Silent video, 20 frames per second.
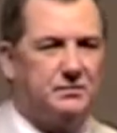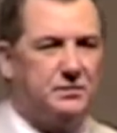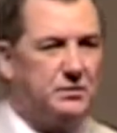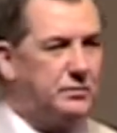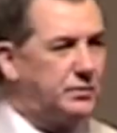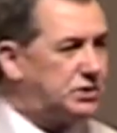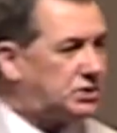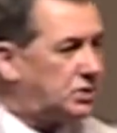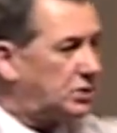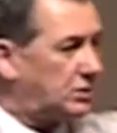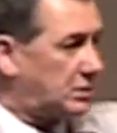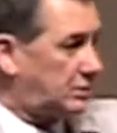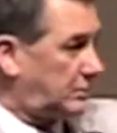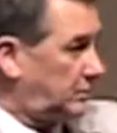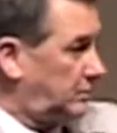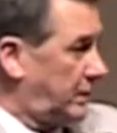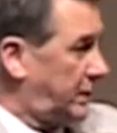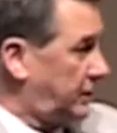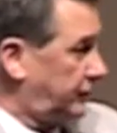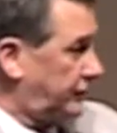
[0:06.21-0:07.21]
When we
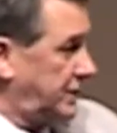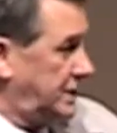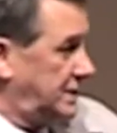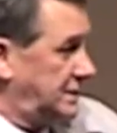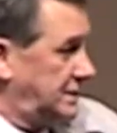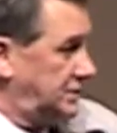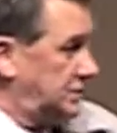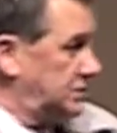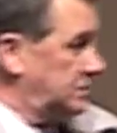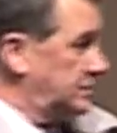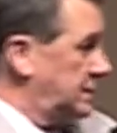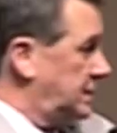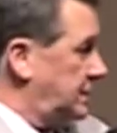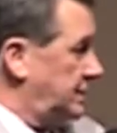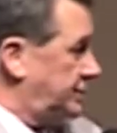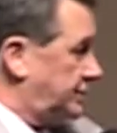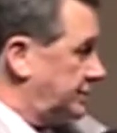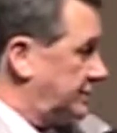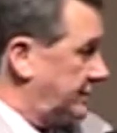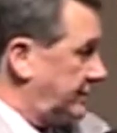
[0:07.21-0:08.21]
talk about the Hindu
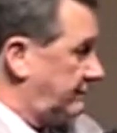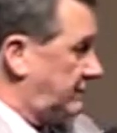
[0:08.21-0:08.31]
religion,